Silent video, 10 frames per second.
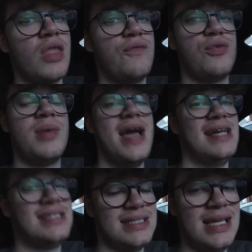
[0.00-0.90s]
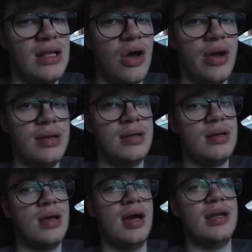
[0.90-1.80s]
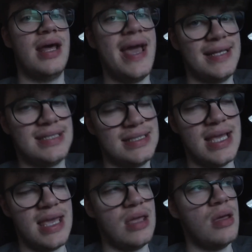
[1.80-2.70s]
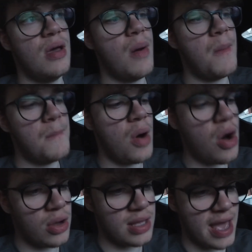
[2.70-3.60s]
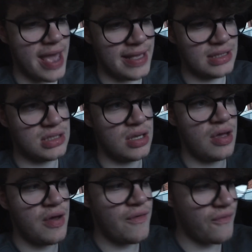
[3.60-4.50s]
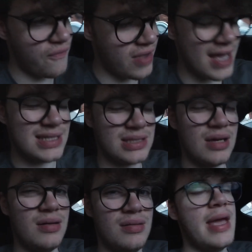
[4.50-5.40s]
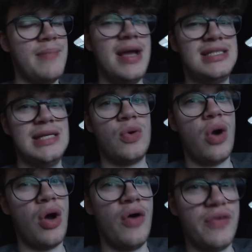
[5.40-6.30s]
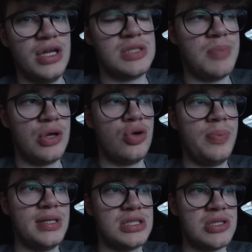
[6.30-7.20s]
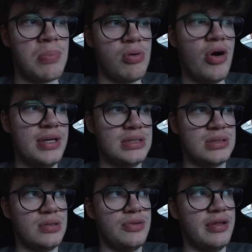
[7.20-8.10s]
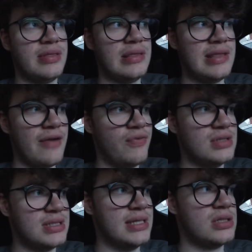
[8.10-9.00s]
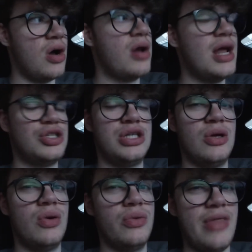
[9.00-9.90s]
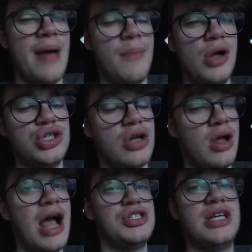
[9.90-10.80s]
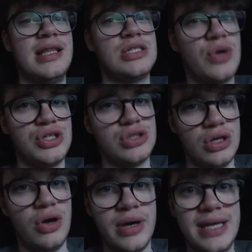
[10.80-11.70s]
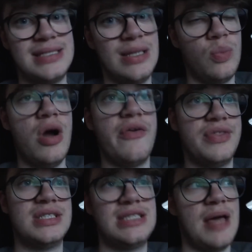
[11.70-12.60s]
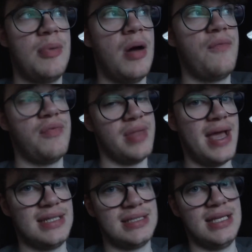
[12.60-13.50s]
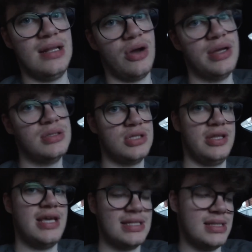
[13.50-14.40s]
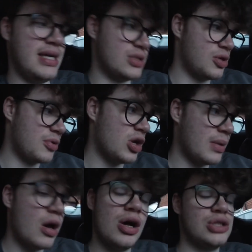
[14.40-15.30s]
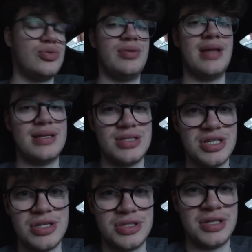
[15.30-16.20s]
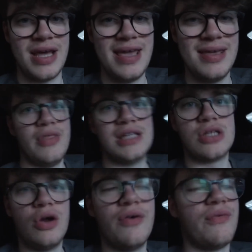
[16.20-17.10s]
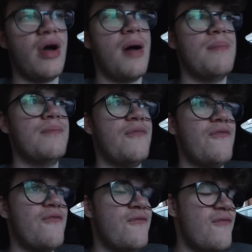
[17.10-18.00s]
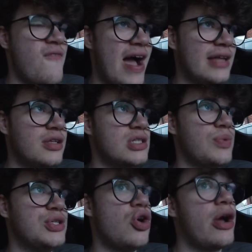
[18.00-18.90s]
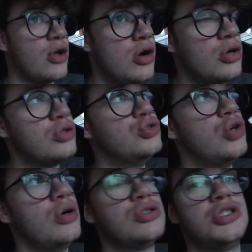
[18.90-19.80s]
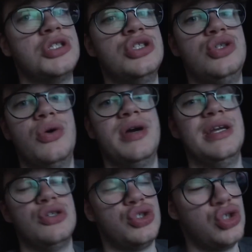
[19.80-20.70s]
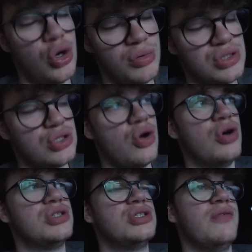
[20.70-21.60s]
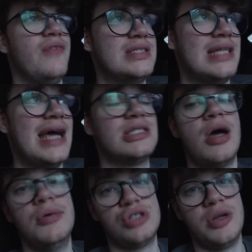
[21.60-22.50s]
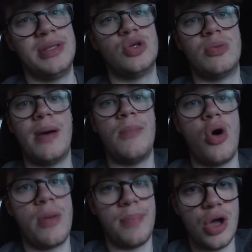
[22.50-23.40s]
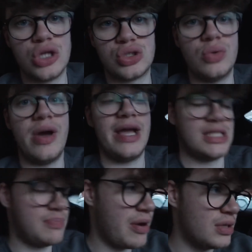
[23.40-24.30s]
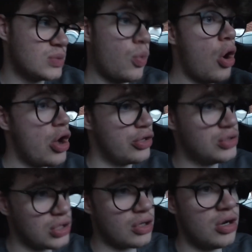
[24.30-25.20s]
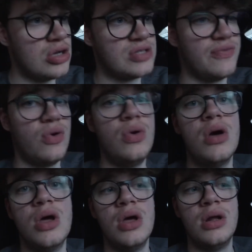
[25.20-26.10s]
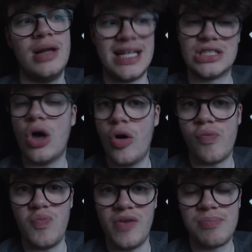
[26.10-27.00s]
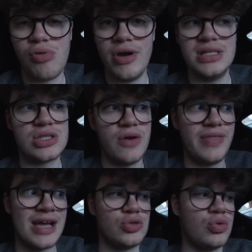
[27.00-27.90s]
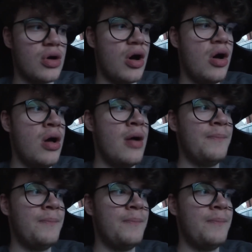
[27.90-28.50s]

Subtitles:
from an ST line and an ST Mark 8 Fiesta. It may seem quite obvious, but you'll be surprised the differences aren't actually that much, and I actually get this question a lot. Is it worth the step up from the ST line to the ST? So I'm going to be answering that today. There's a lot of factors which I can't control, such as your insurance cost and things like that. So I'm just going to be talking about my personal experience, what I use the cars for. Let's start off with price of the actual car.